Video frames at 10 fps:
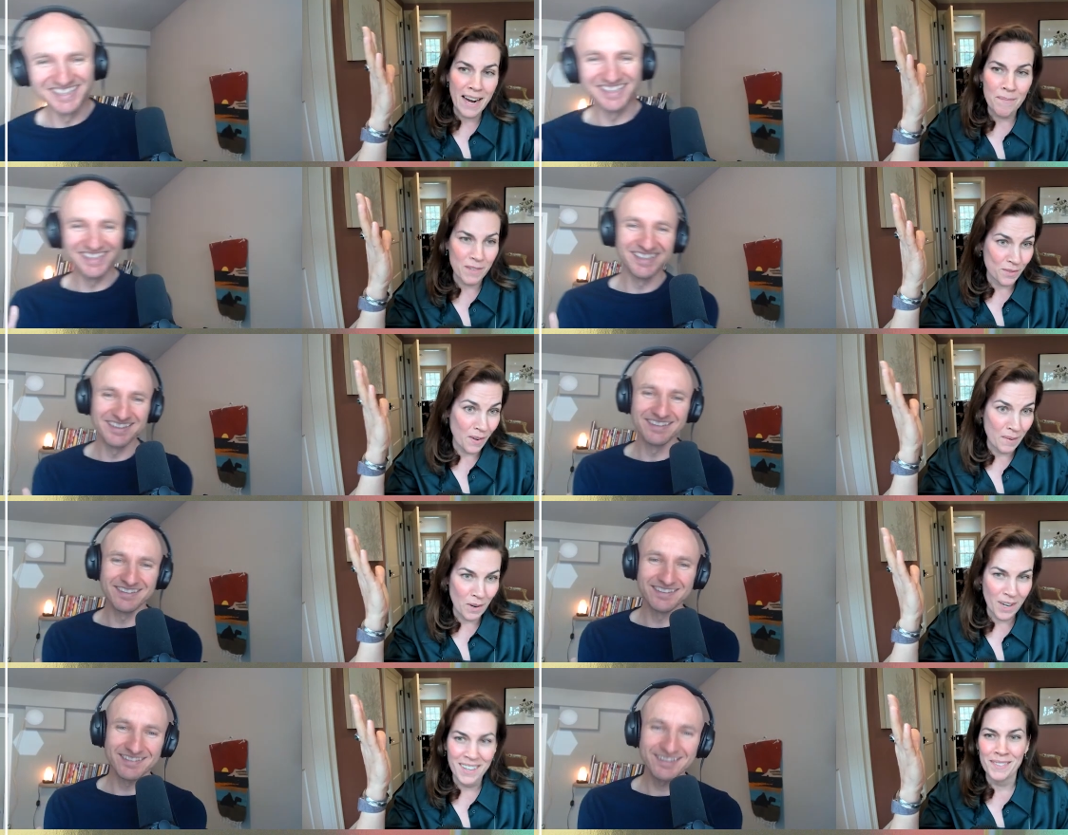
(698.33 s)
Speaker 1: up this
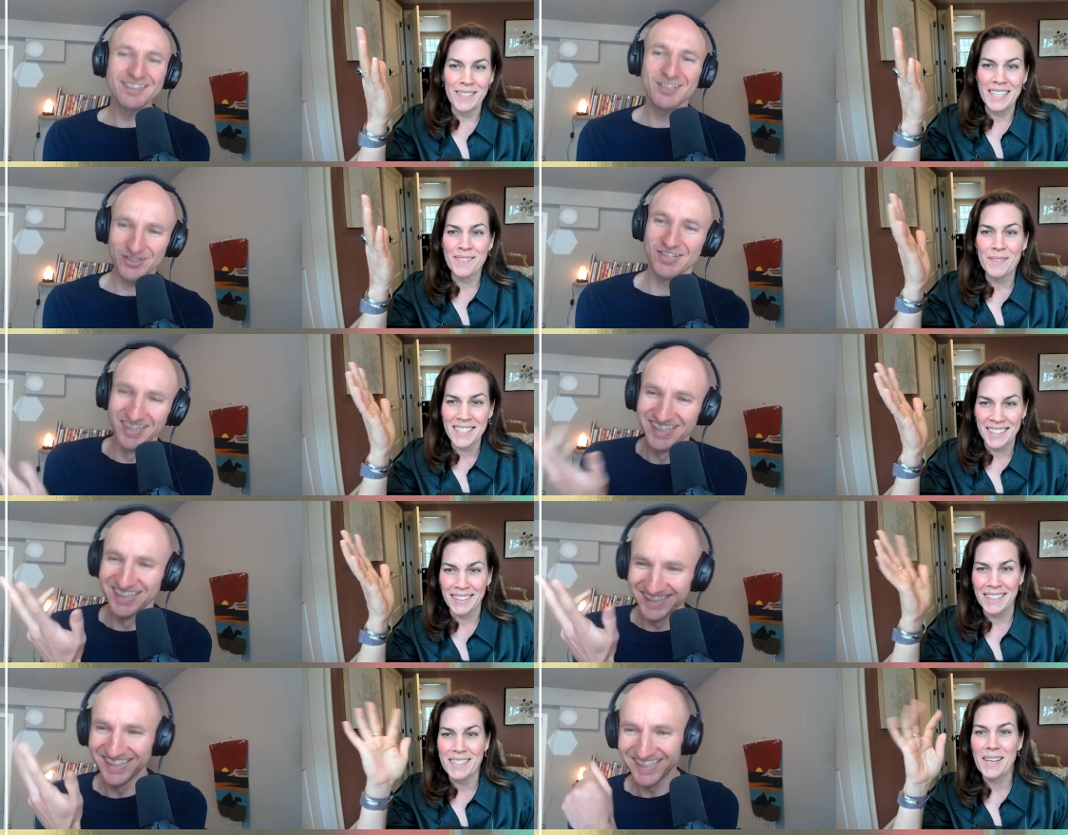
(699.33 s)
framework Rhys
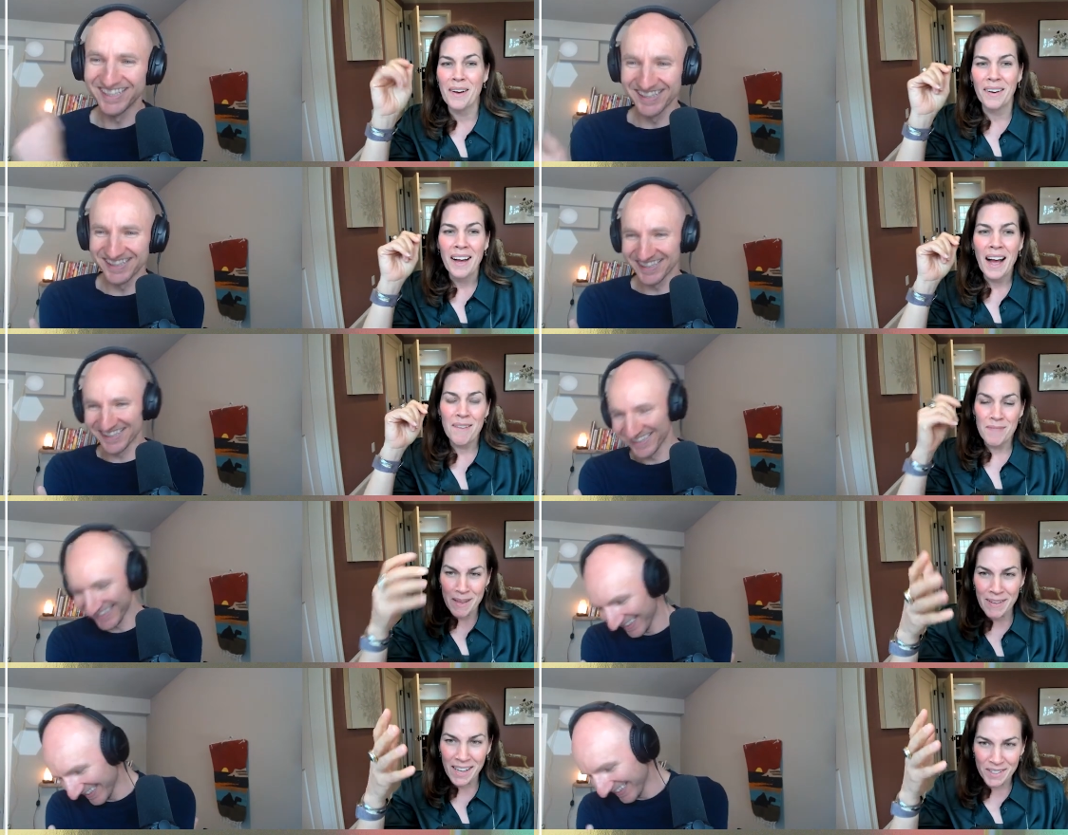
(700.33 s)
recently, so
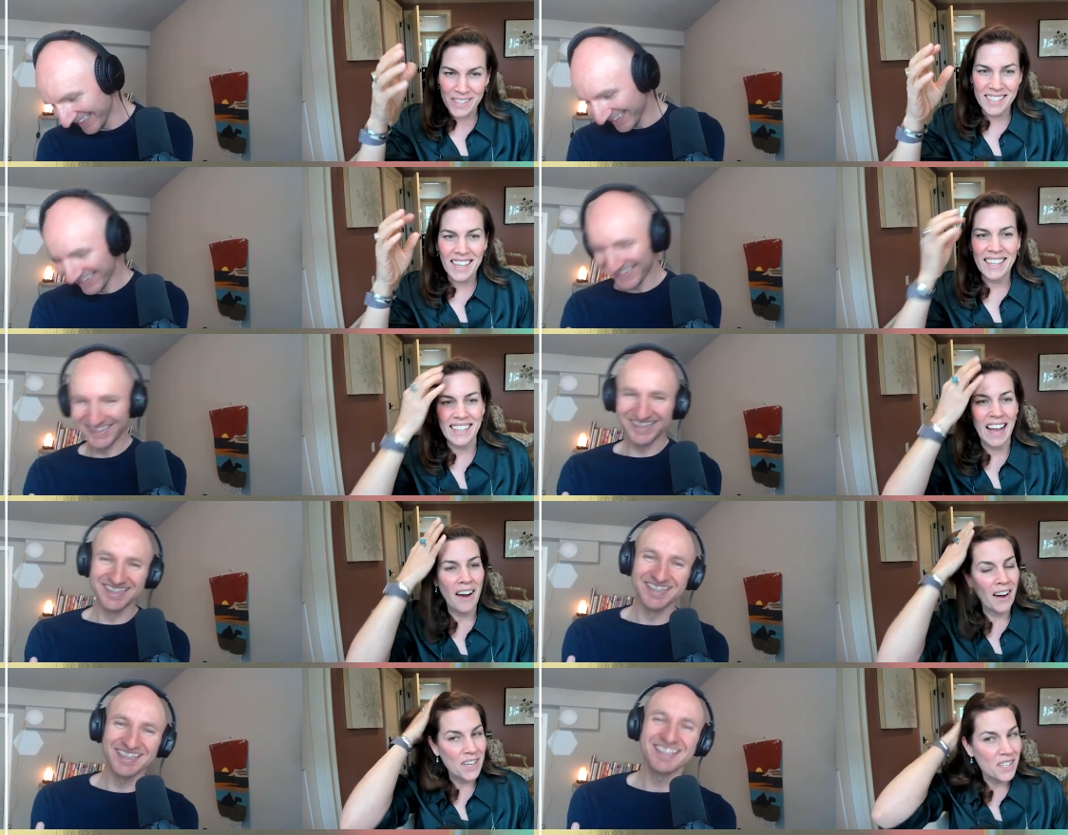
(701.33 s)
maybe I'll do a study now.
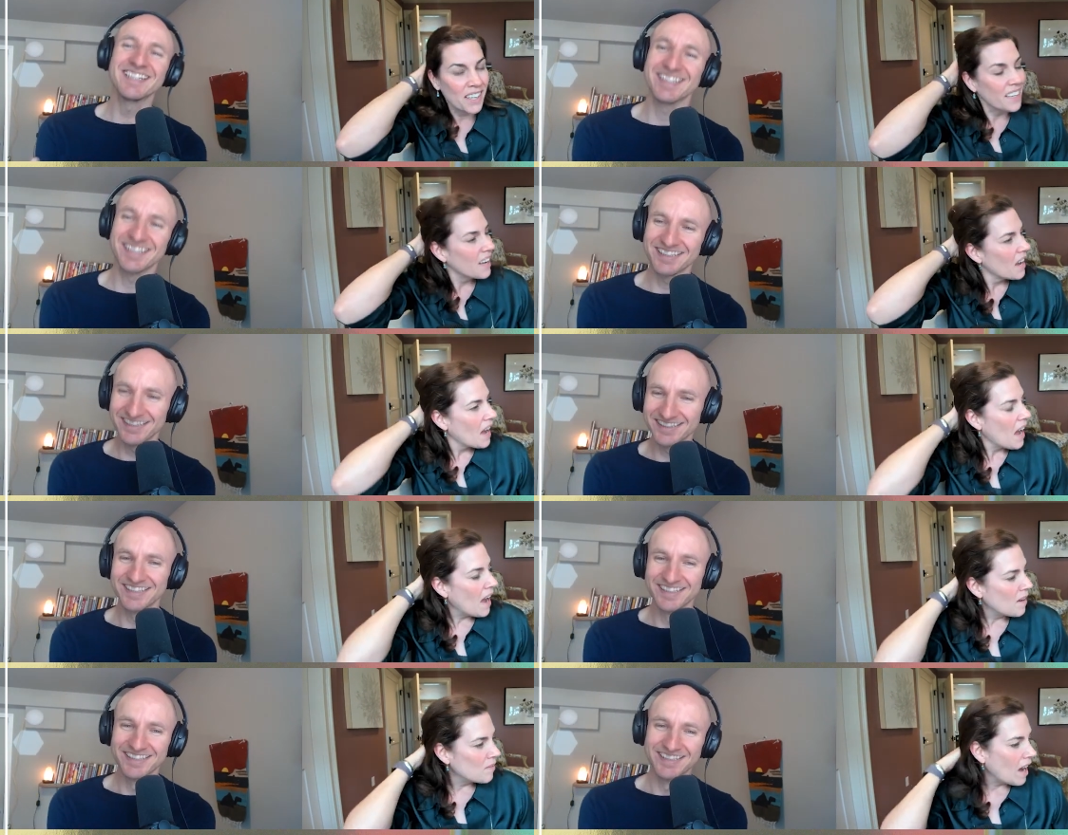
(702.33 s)
I should.
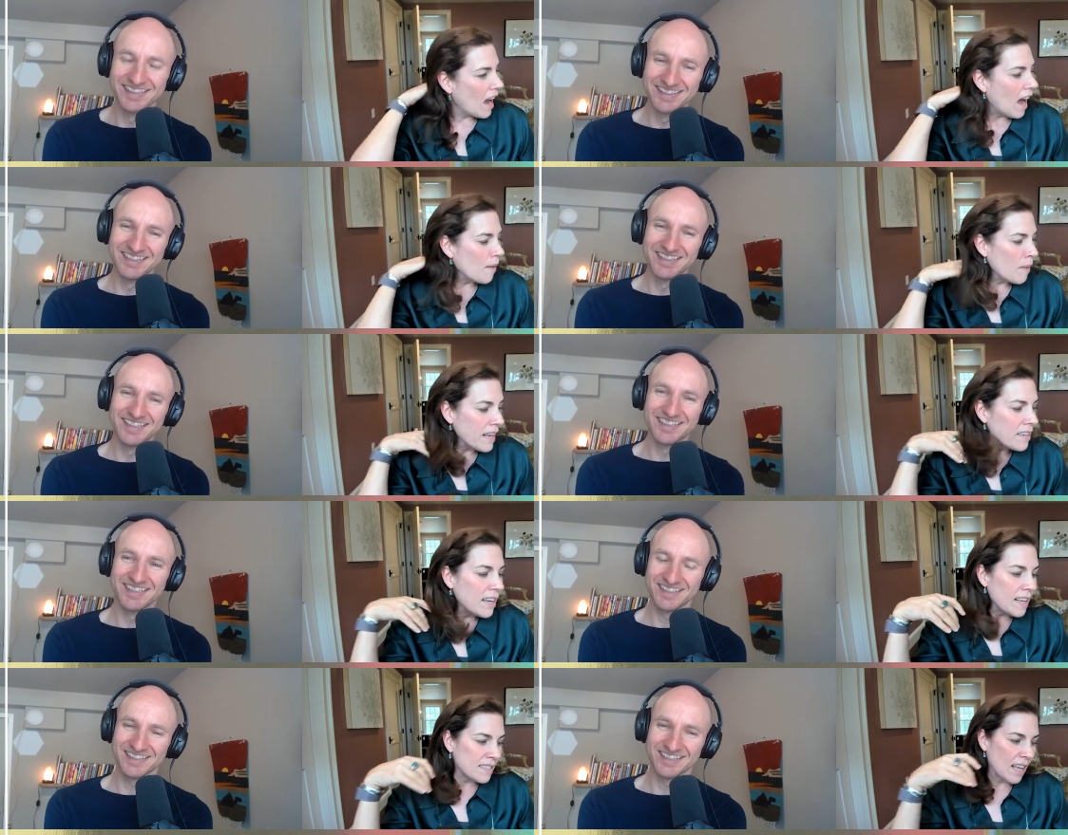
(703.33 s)
Um, my data
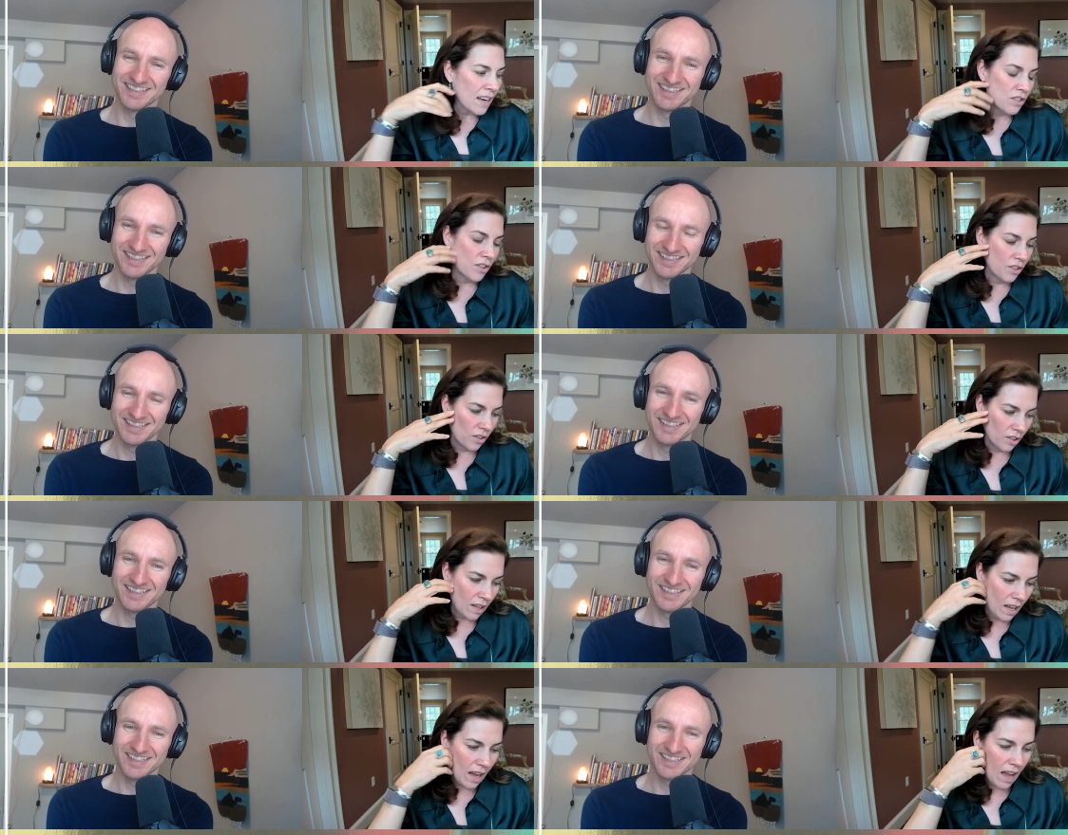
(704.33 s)
is anecdotal.
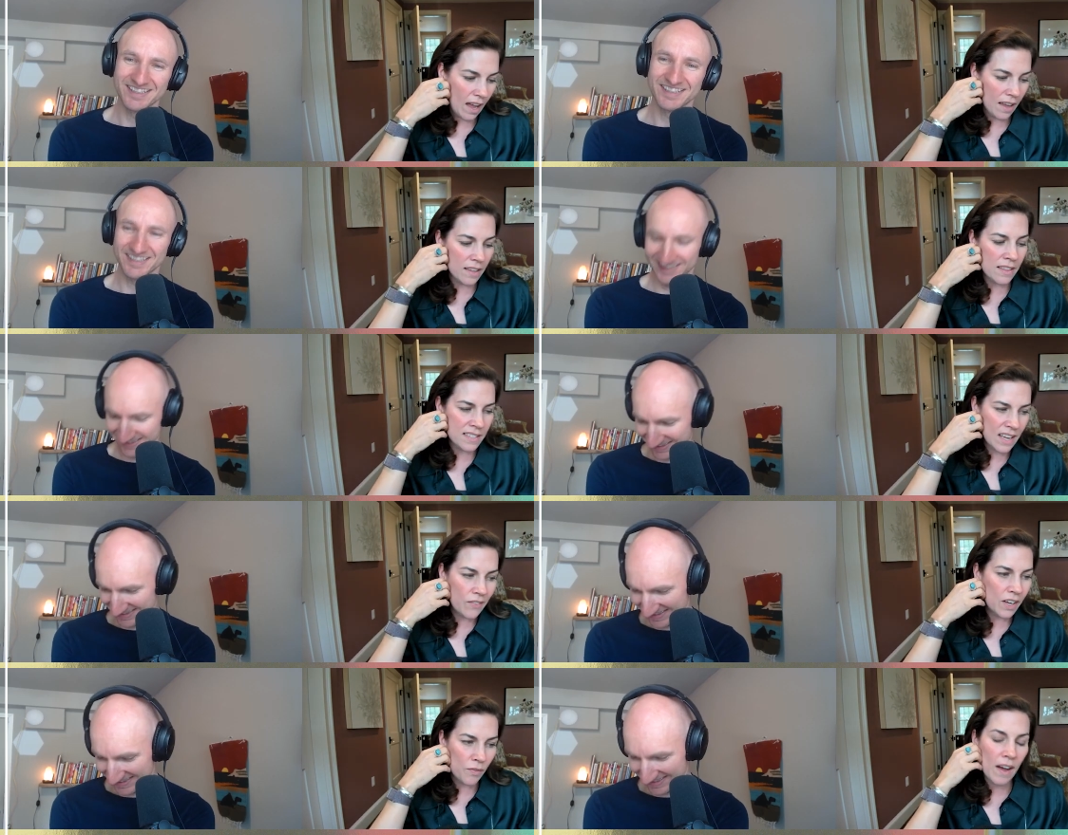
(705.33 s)
The
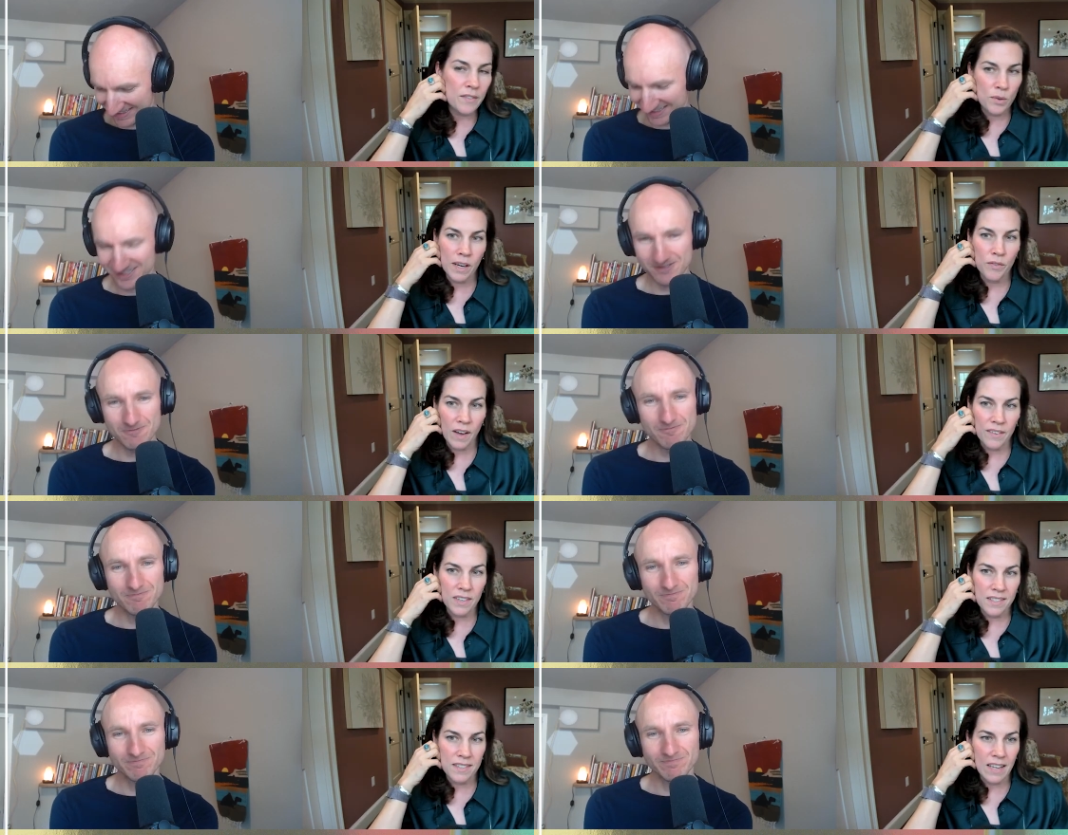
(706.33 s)
75 25
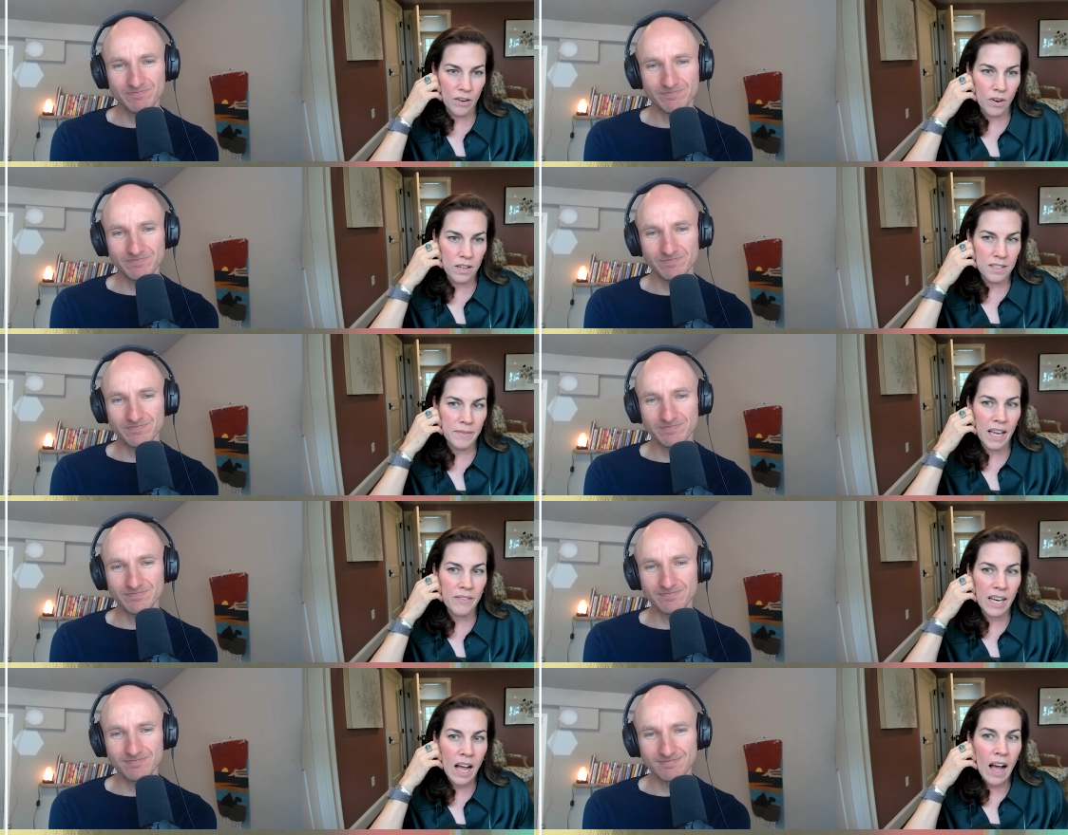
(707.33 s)
doesn't sound wrong to me. I mean,